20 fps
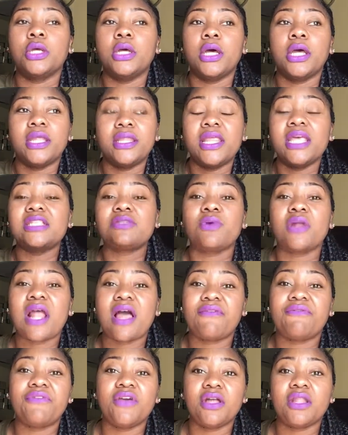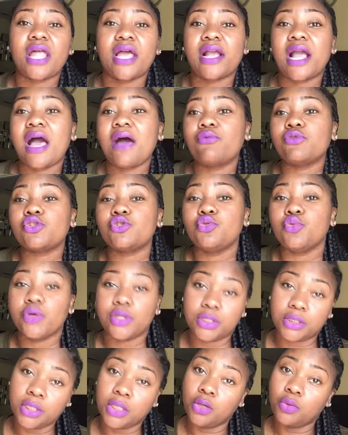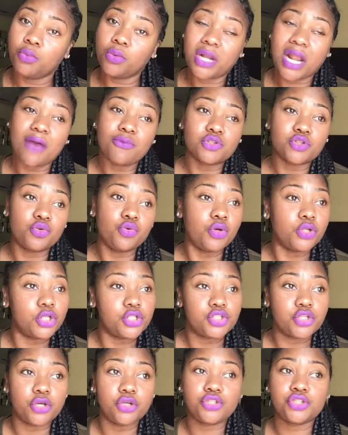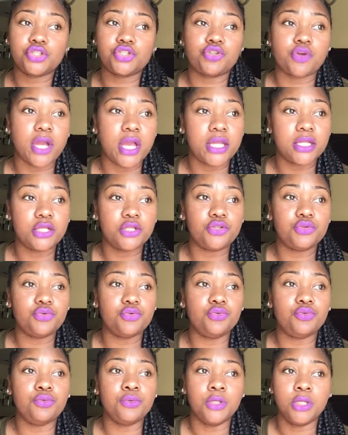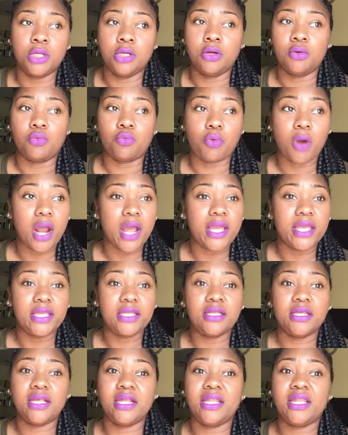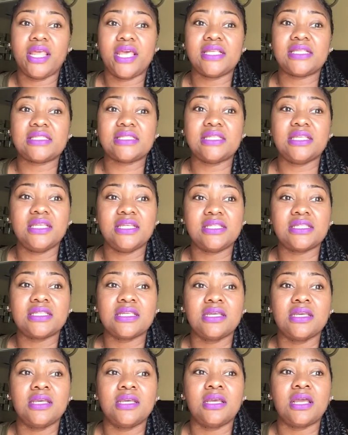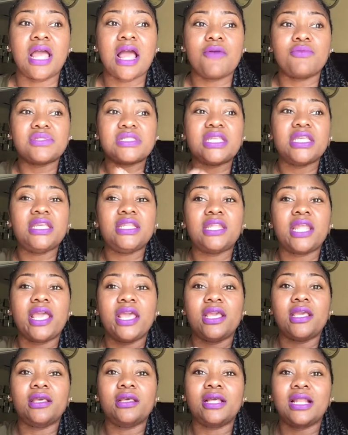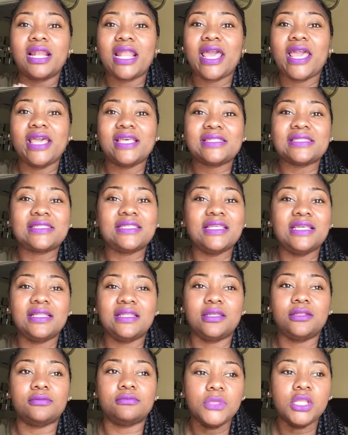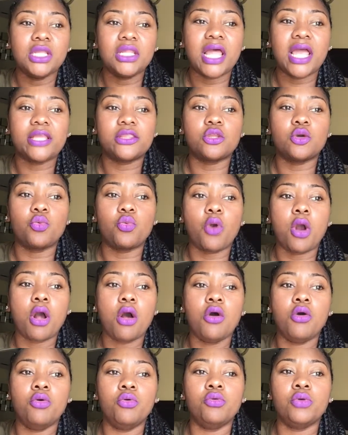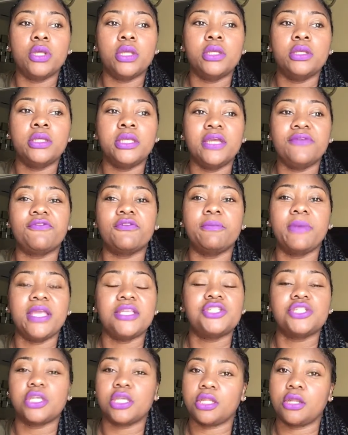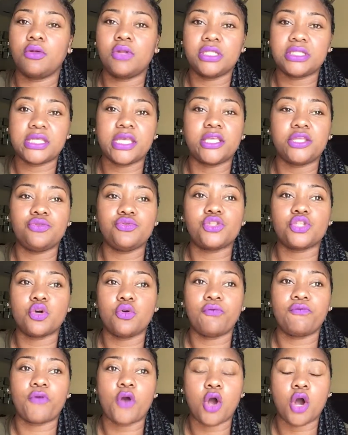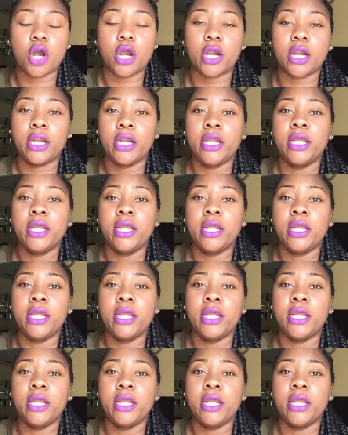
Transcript: And that's what I felt like I was doing when I was going to church and trying to do right in that sense. I was hitting a glass ceiling. Like, the wrong information can only take you so far.